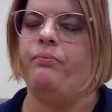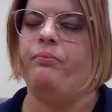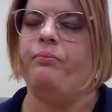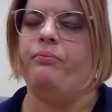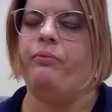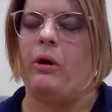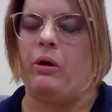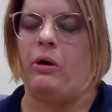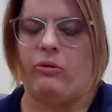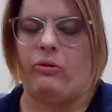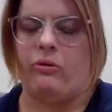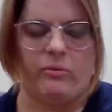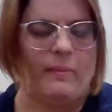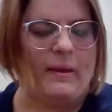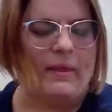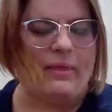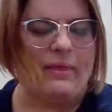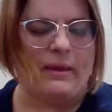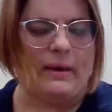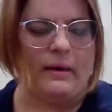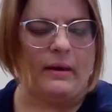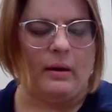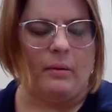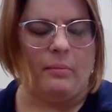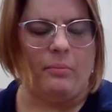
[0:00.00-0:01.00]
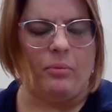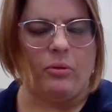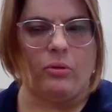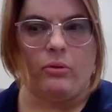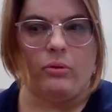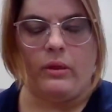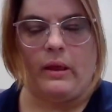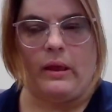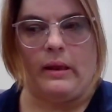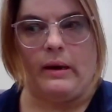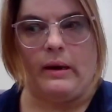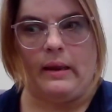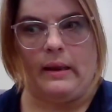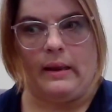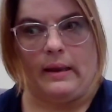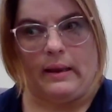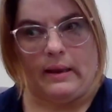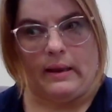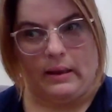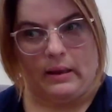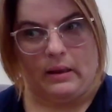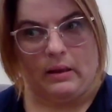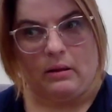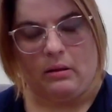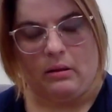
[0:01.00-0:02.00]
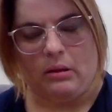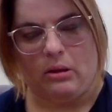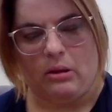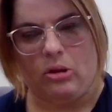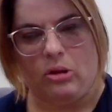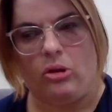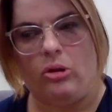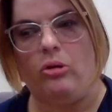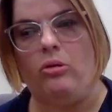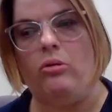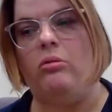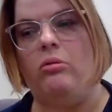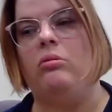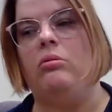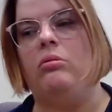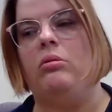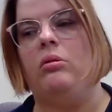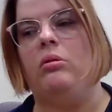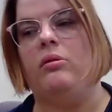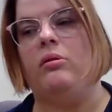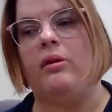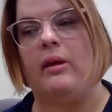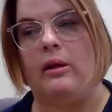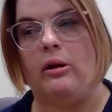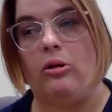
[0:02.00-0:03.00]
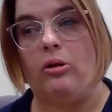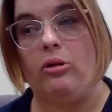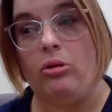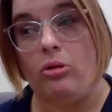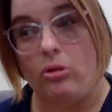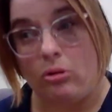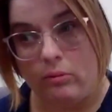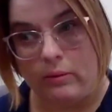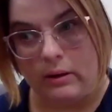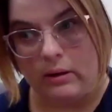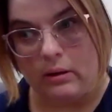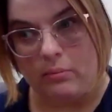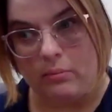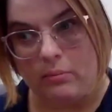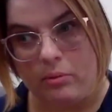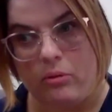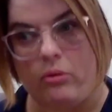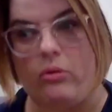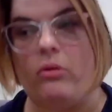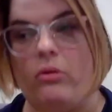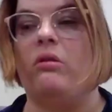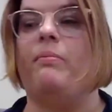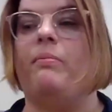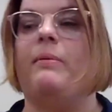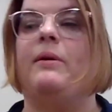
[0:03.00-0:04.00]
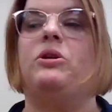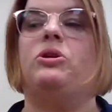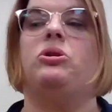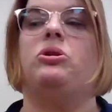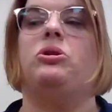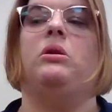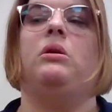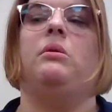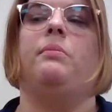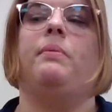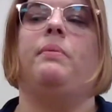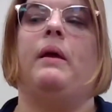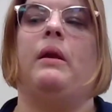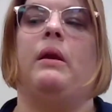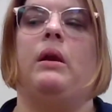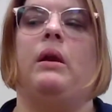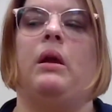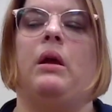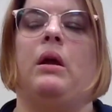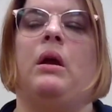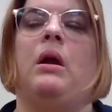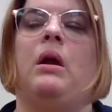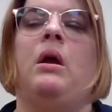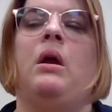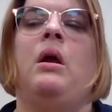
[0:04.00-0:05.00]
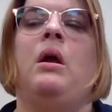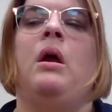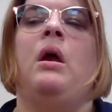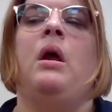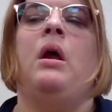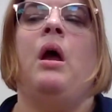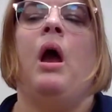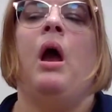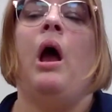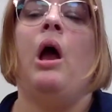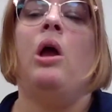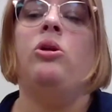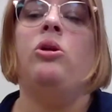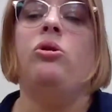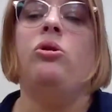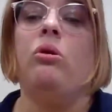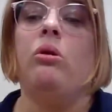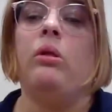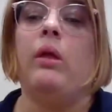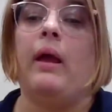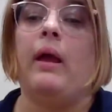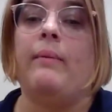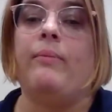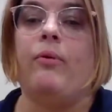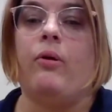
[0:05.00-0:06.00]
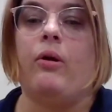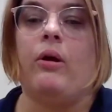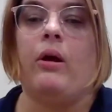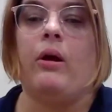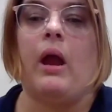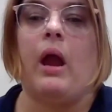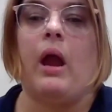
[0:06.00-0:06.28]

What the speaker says: browse method number than it is to assign a Dewey number, especially depending on your library.